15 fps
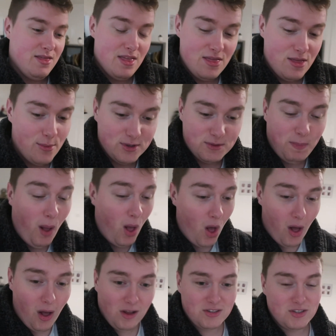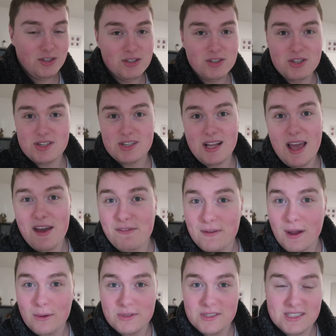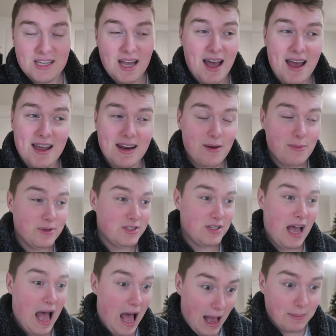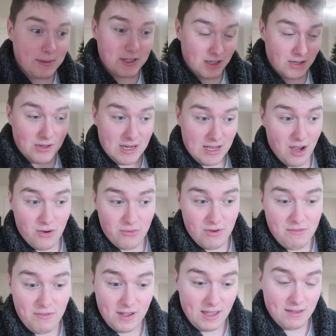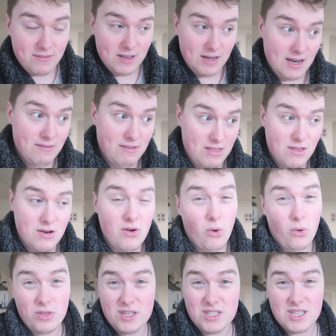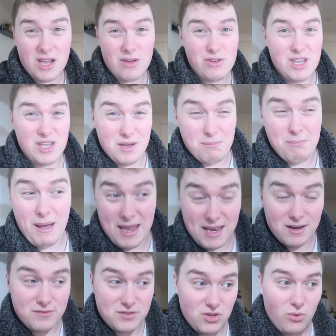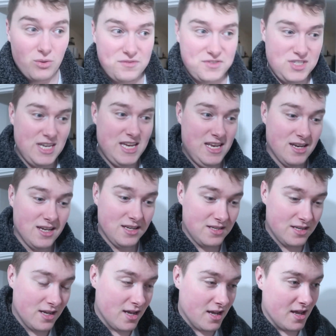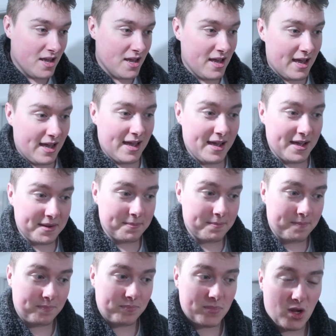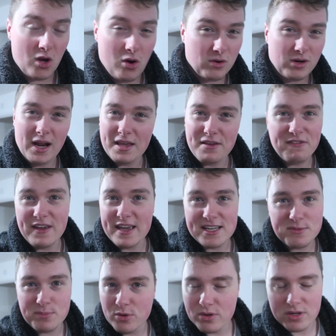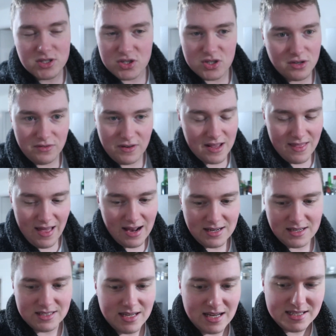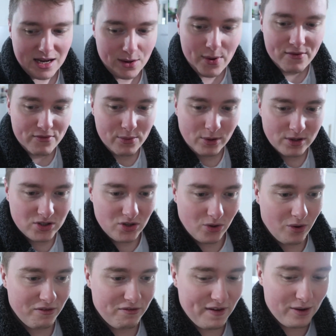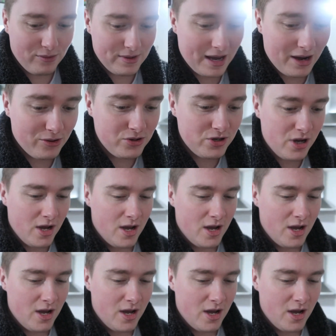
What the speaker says: there was parcels just left outside. It was absolutely horrific. If you live in the northeast area, you might have sort of seen it on like Facebook and stuff like that, because that's how everyone sort of found out.